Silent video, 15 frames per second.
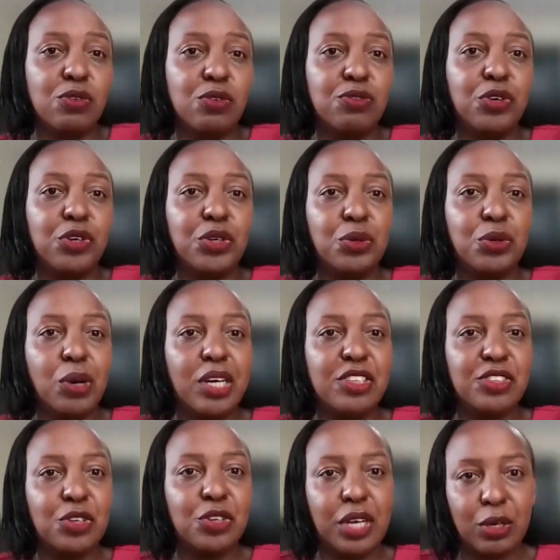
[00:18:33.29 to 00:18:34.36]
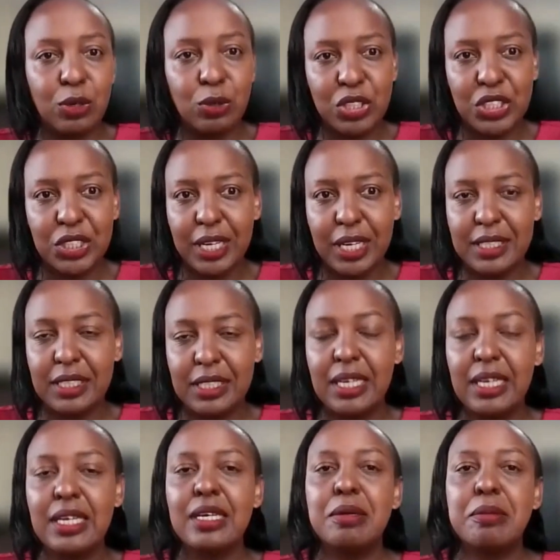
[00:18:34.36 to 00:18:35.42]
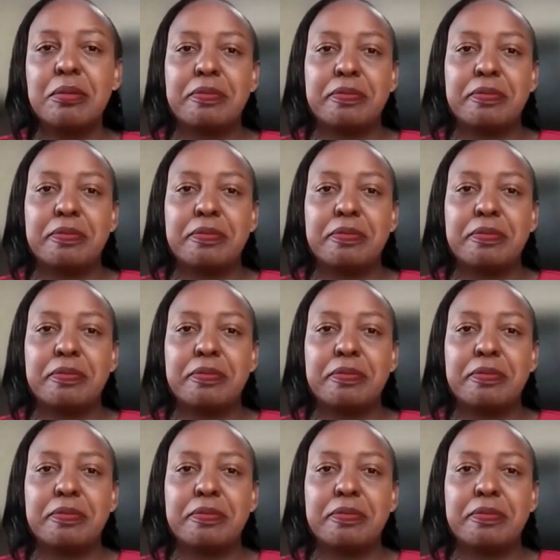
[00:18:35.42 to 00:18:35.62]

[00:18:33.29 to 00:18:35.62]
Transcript: useful for you as you're negotiating?